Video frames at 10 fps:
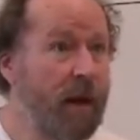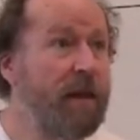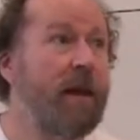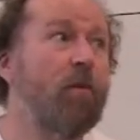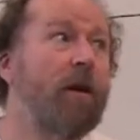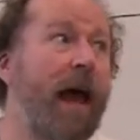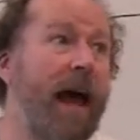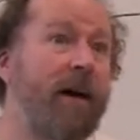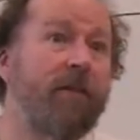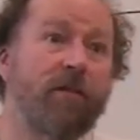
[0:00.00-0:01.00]
they would
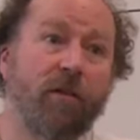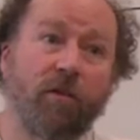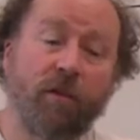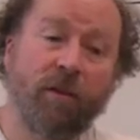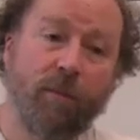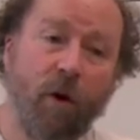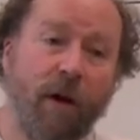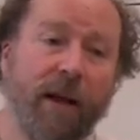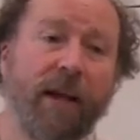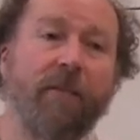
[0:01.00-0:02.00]
have a socialist
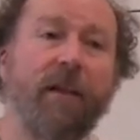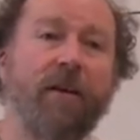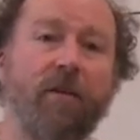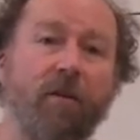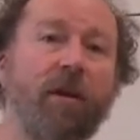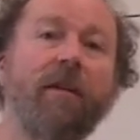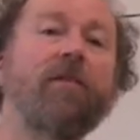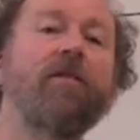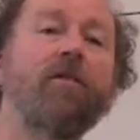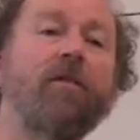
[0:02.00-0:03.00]
party. If they don't have
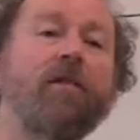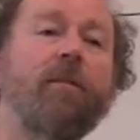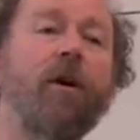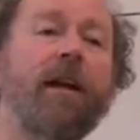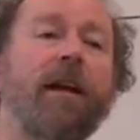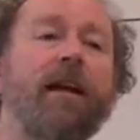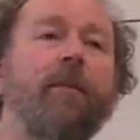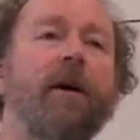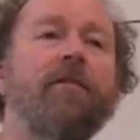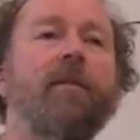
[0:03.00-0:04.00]
a socialist party, it
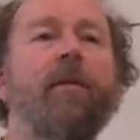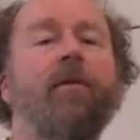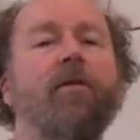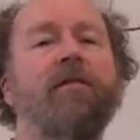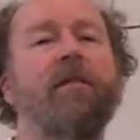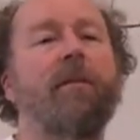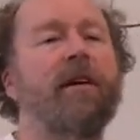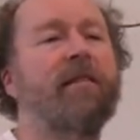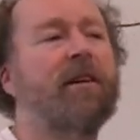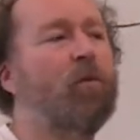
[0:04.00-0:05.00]
must be because the
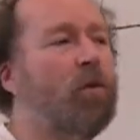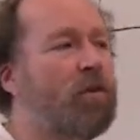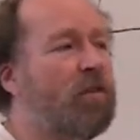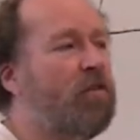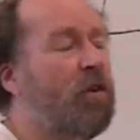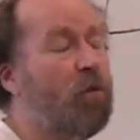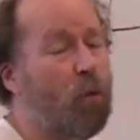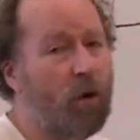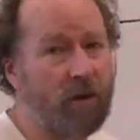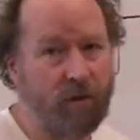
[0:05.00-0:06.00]
American workers don't
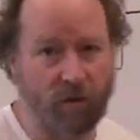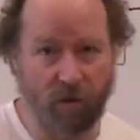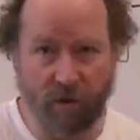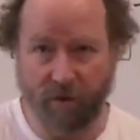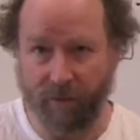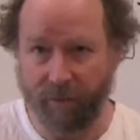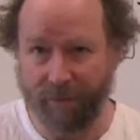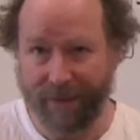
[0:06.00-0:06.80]
want socialism.